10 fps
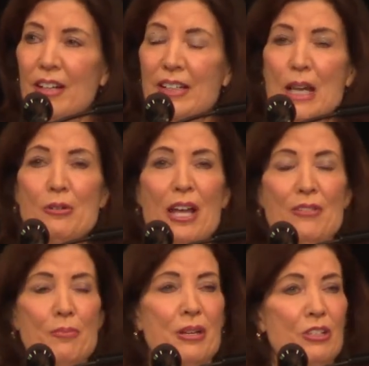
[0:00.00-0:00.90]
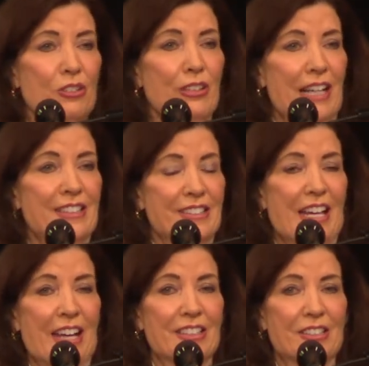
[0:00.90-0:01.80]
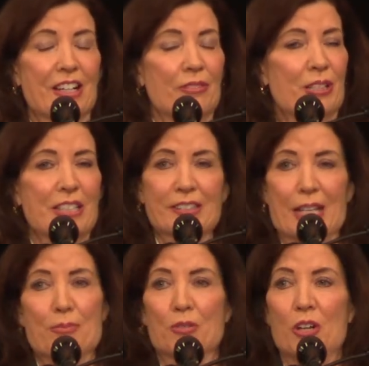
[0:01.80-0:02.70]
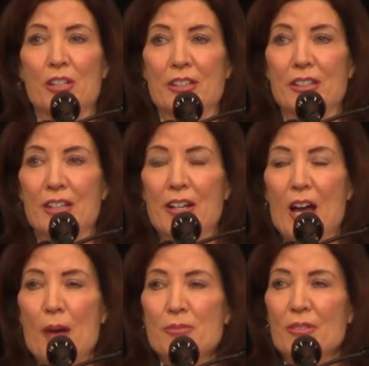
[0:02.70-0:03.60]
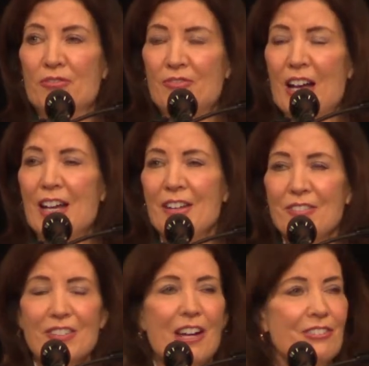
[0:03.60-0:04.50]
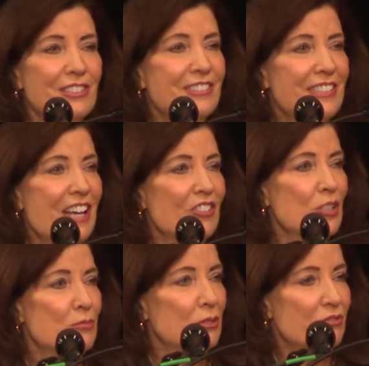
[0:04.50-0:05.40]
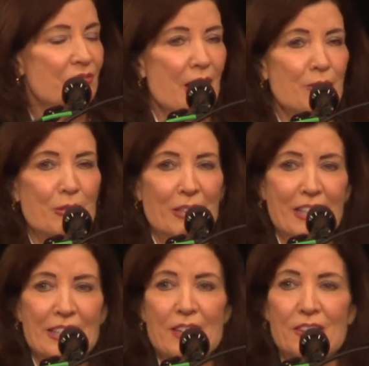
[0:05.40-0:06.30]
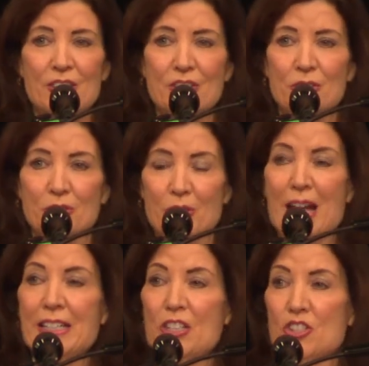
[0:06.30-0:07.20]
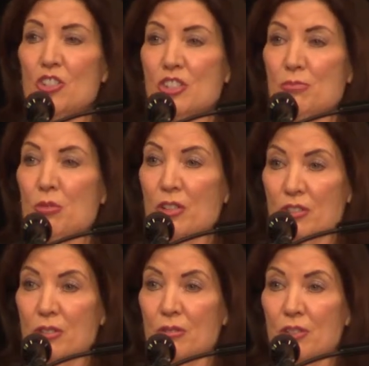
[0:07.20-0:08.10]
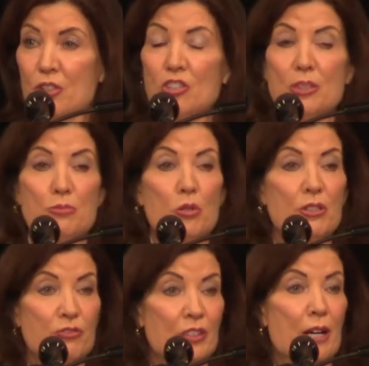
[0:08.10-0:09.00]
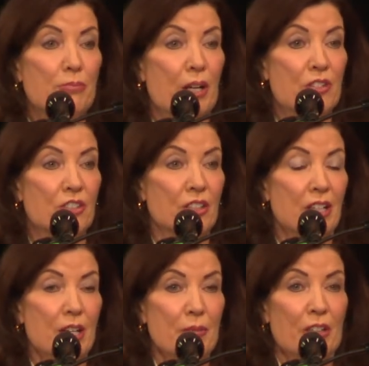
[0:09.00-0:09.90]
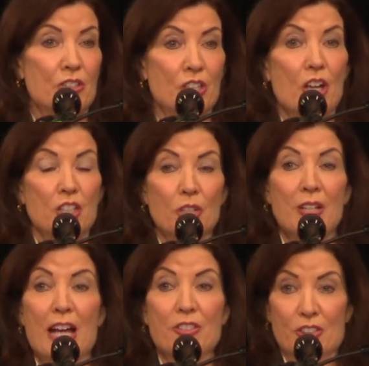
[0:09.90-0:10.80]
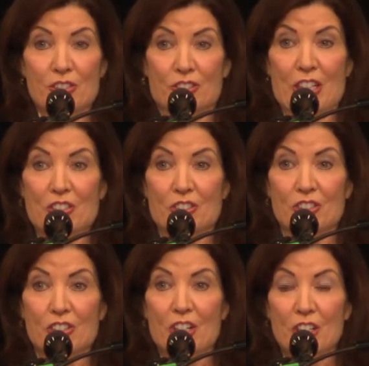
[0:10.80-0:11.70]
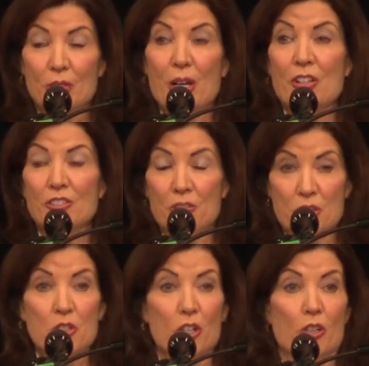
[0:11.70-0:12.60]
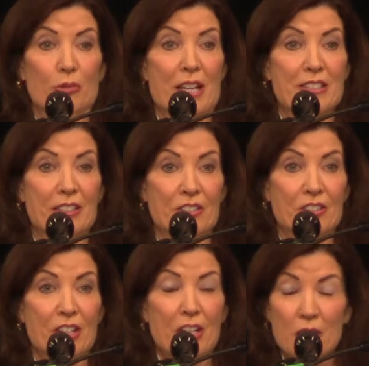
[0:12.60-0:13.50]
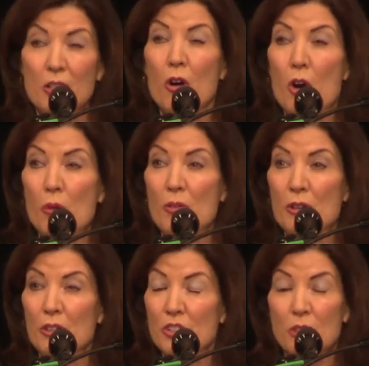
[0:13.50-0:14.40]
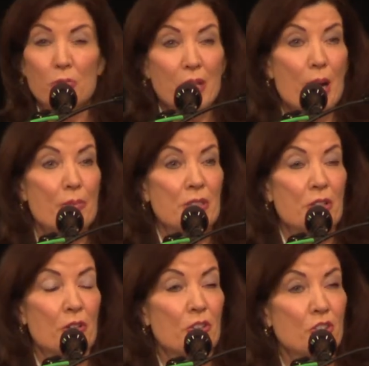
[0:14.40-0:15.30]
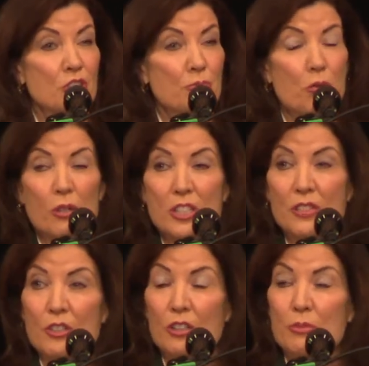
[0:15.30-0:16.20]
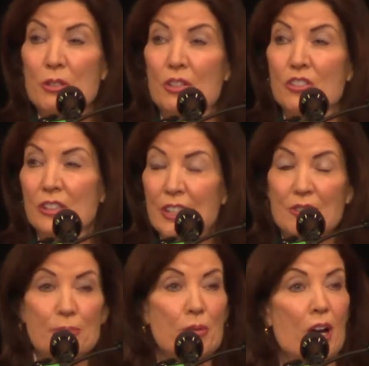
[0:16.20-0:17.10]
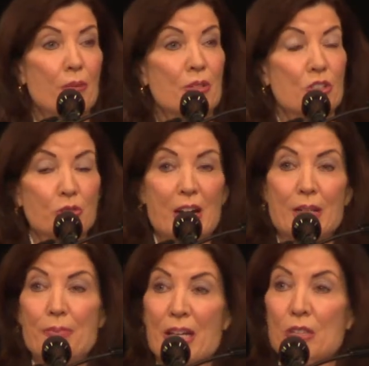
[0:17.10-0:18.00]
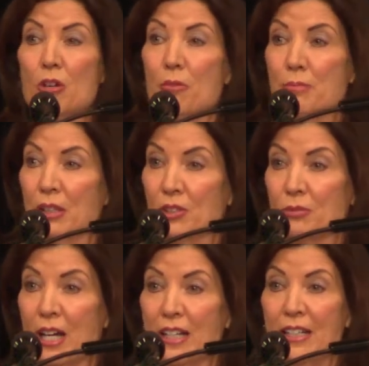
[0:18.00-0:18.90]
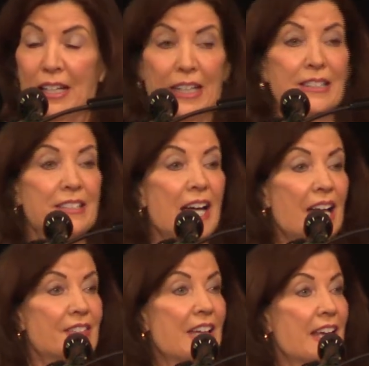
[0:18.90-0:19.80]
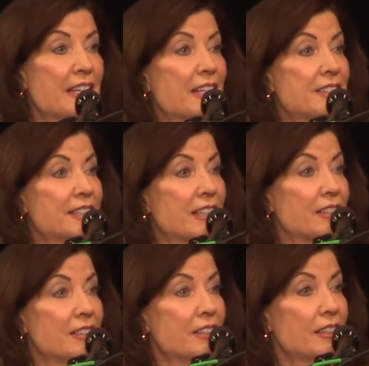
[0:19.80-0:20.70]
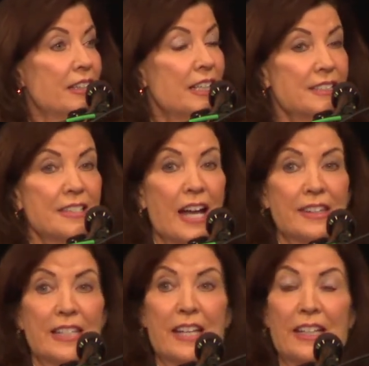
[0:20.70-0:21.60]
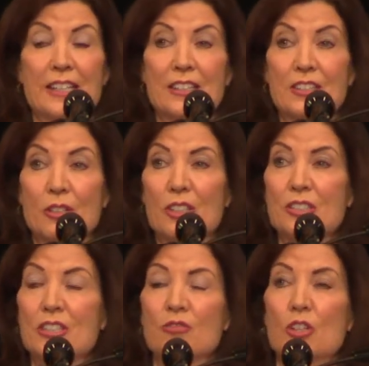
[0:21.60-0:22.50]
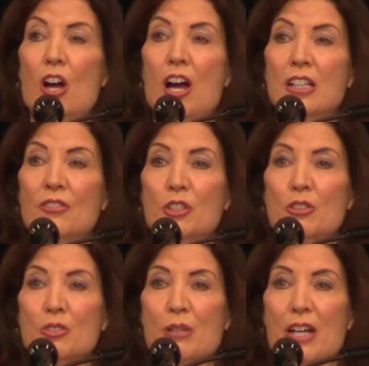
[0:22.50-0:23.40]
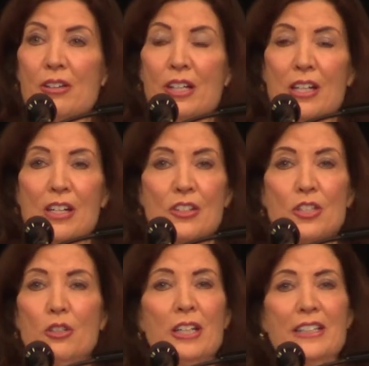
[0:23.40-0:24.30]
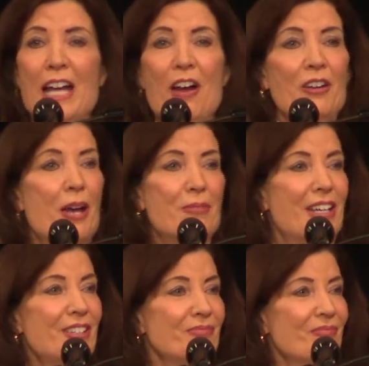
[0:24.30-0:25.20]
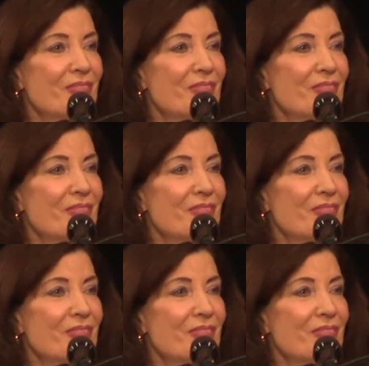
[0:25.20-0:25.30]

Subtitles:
And then we'll have a middle-class tax cut, and we just keep rolling. Up to $5,000 per family, we can get this through. So I need your support, too, your support for our budget, because you're not just teachers, you're also New York residents. You're homeowners, you're property owners, you're supporters of your communities, you live in apartments, you're trying to pay your own bills, right? It's not that easy. It's not that easy. So this is for all of you as well. So you can count on me.